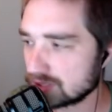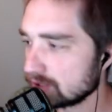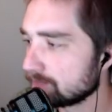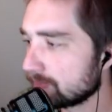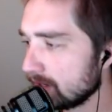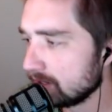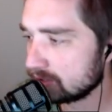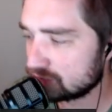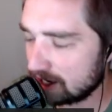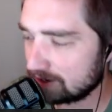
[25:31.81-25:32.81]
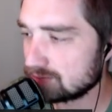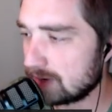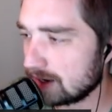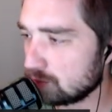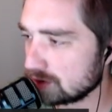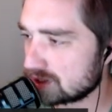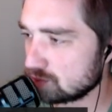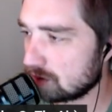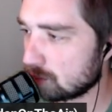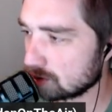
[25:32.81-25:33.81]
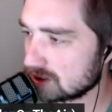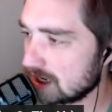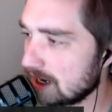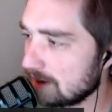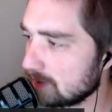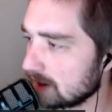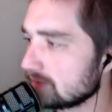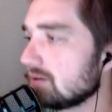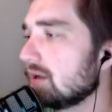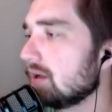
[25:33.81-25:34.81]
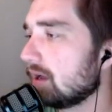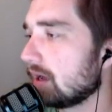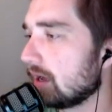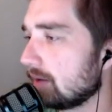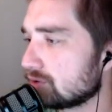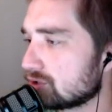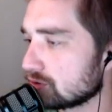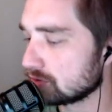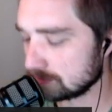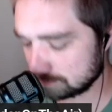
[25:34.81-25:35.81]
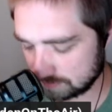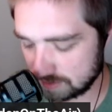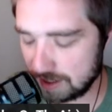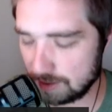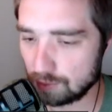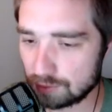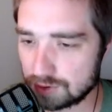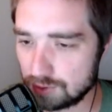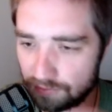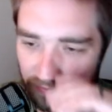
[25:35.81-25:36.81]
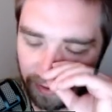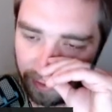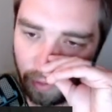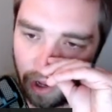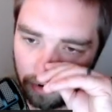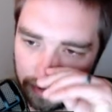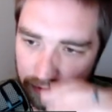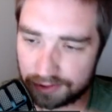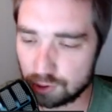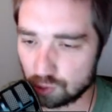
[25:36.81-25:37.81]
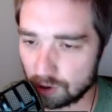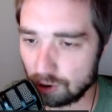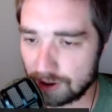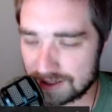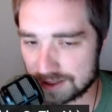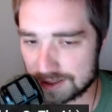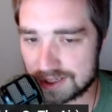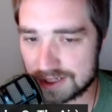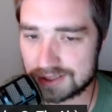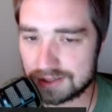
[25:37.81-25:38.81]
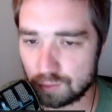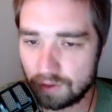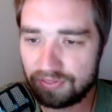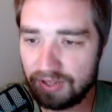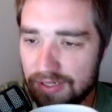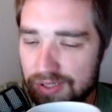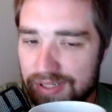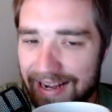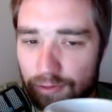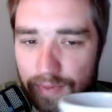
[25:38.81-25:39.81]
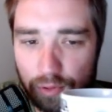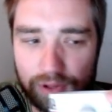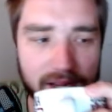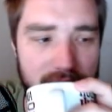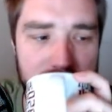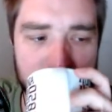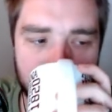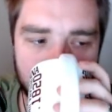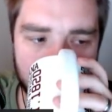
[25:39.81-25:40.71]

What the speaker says: So shout out to Mike Woodson one more time, and I'm sure he will do very well in his new role as an assistant with the Sacramento Kings.